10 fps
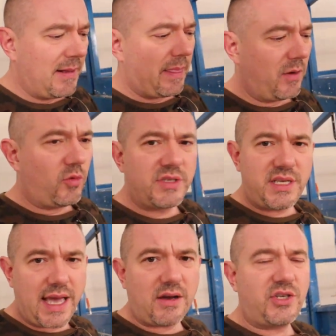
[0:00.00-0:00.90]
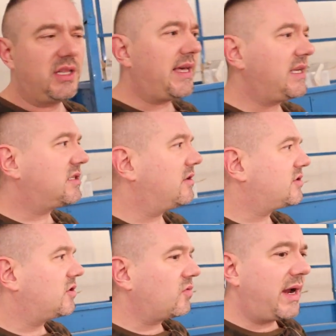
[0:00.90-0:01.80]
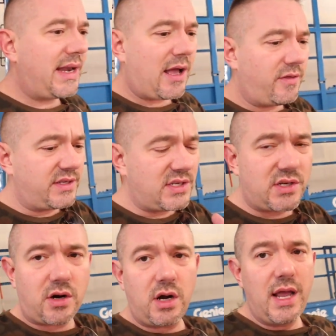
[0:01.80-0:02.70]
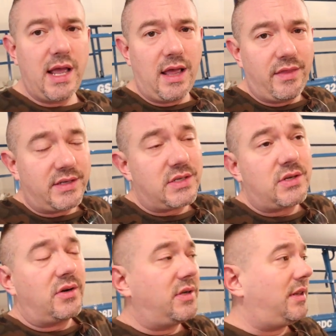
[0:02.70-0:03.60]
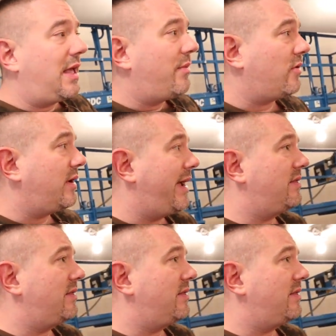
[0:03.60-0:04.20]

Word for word: But we'll see how she likes those. So right now, this is our dilemma, right?